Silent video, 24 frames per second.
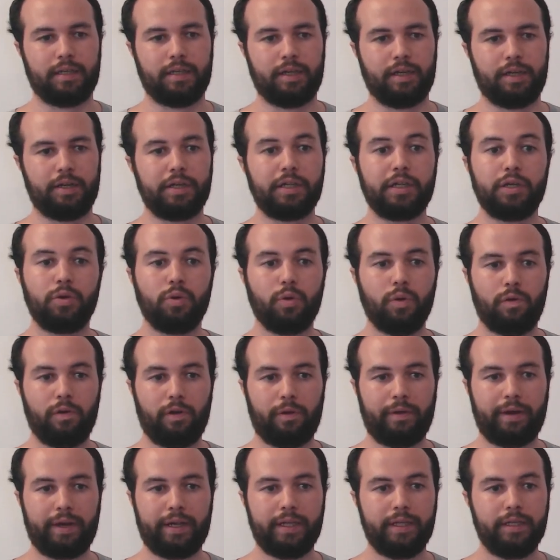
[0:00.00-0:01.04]
new
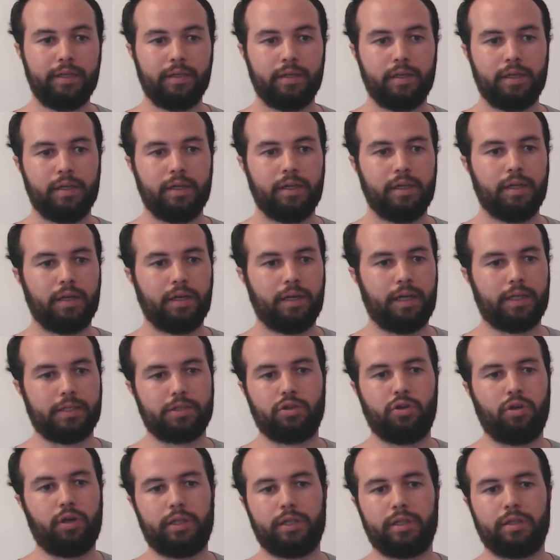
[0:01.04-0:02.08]
array, let's
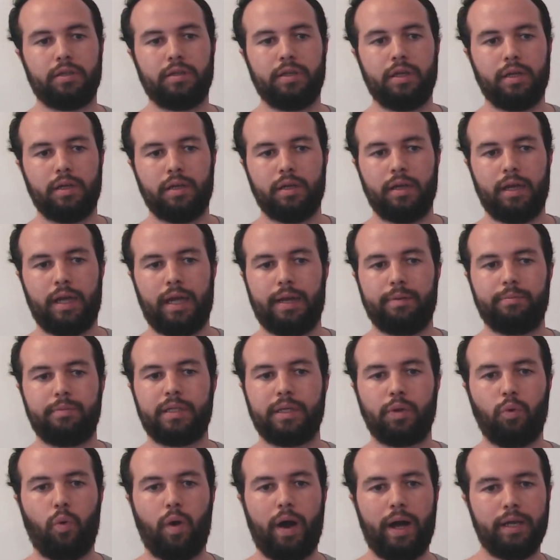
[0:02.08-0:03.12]
call it
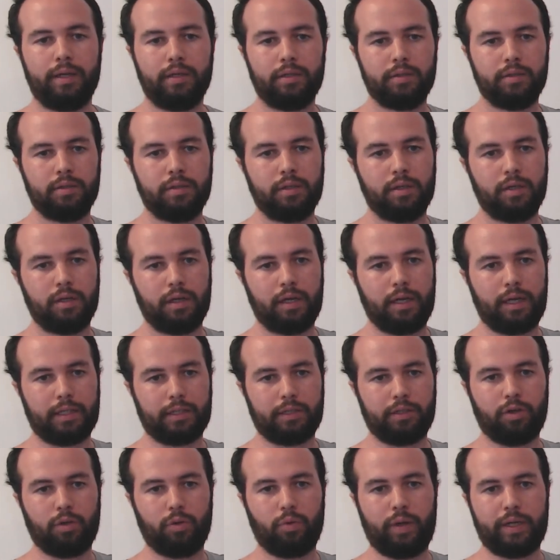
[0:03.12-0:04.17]
MD1, like the
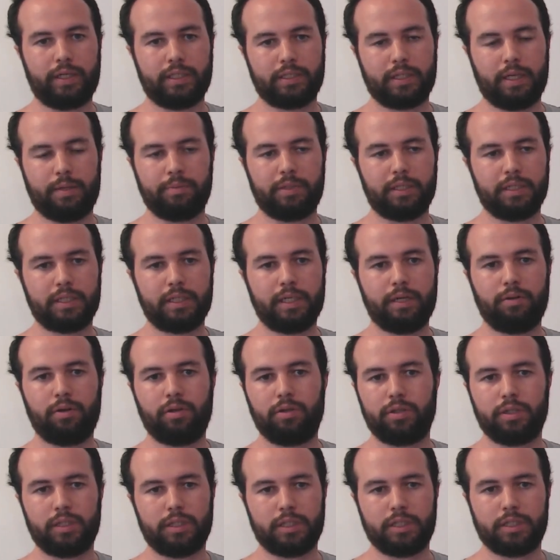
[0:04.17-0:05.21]
old one is MD0,
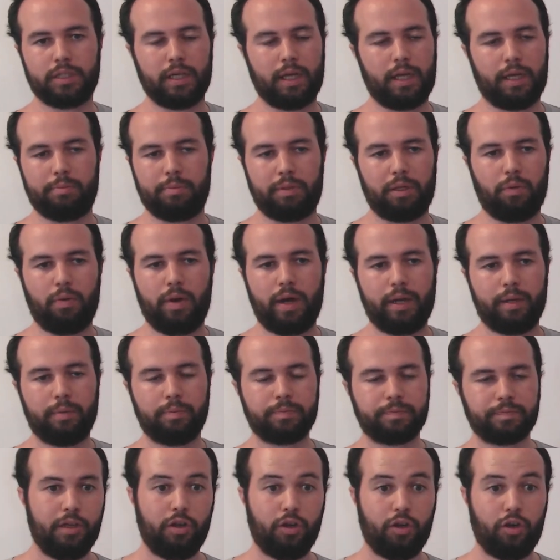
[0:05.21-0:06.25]
this is MD1.
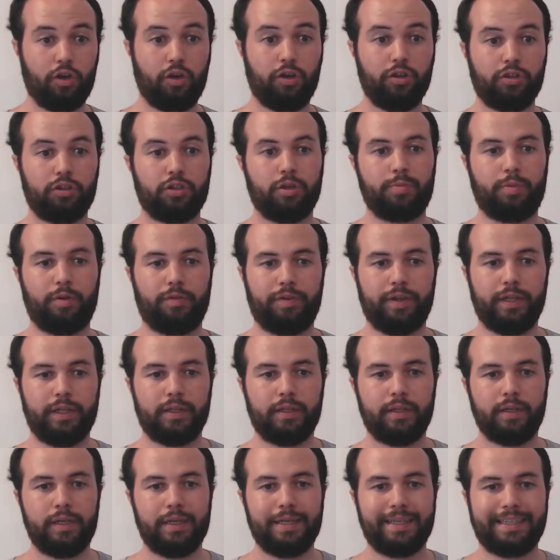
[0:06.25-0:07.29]
On top of it,
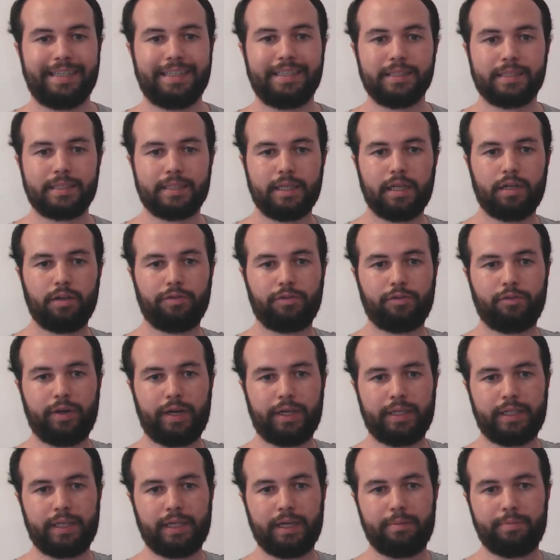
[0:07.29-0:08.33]
instead of
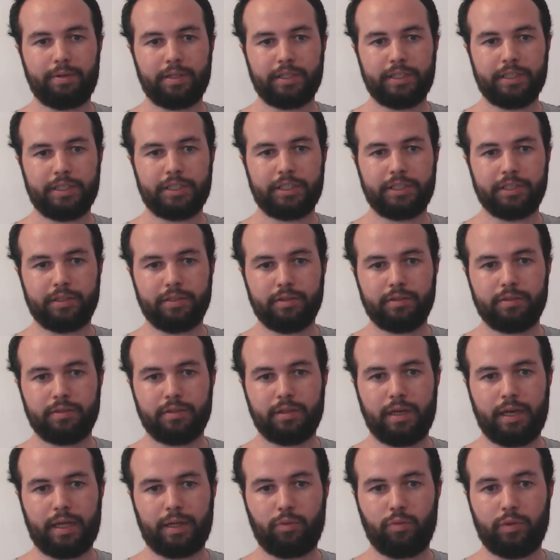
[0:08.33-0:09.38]
creating a partition
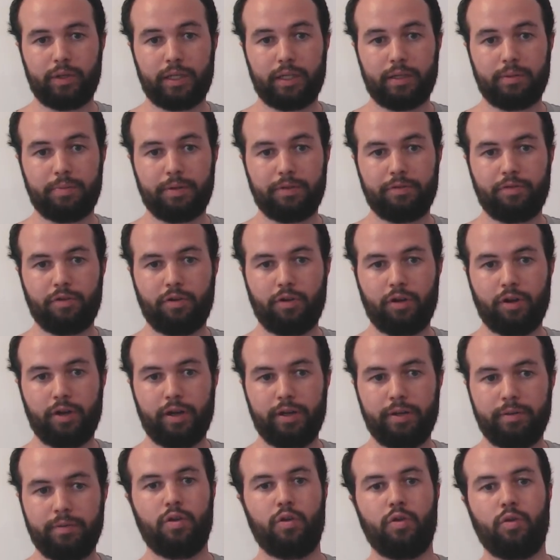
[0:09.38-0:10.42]
like we did before,
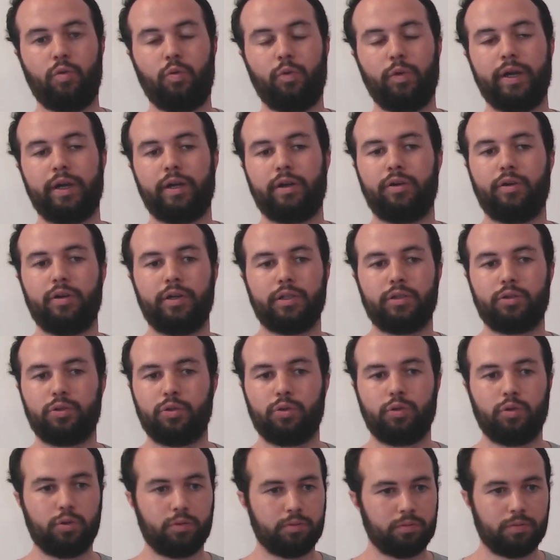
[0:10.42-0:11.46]
we are going
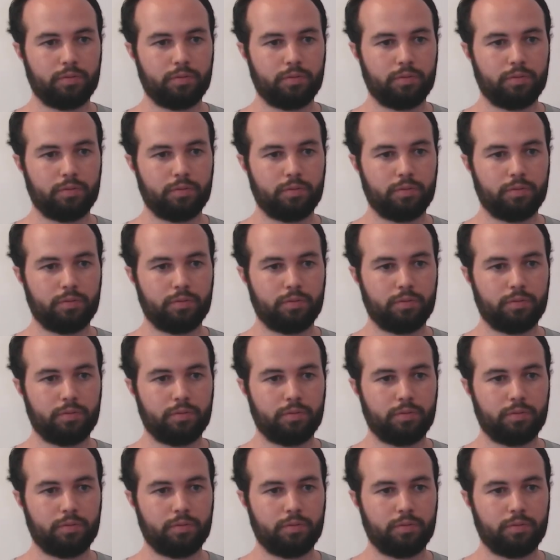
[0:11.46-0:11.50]
to